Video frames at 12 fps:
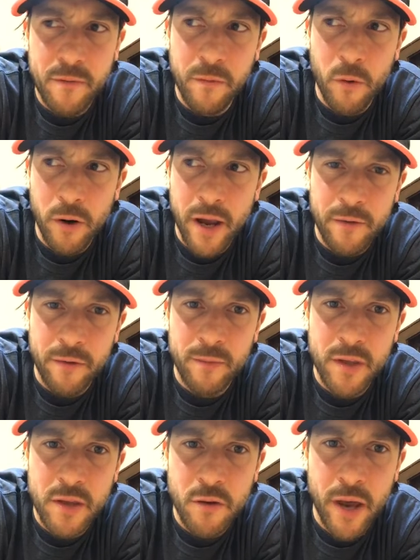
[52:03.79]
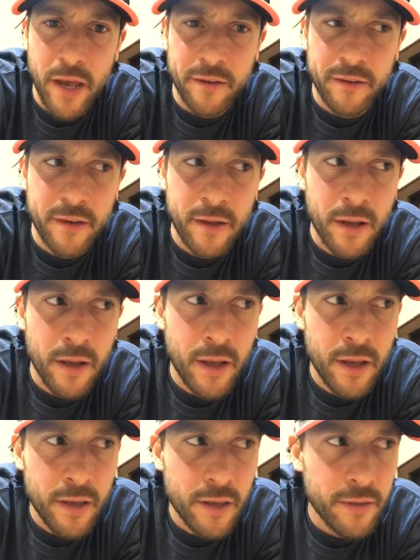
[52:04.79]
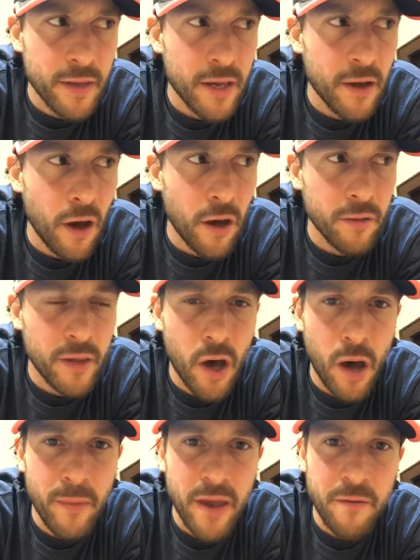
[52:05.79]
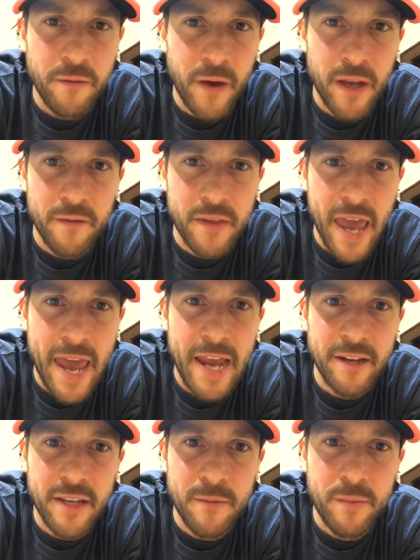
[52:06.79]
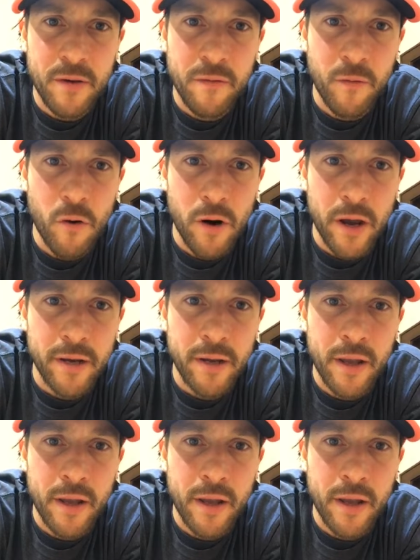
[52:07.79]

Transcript: forehand from the US? They all, they all make fun of the ATP forehand.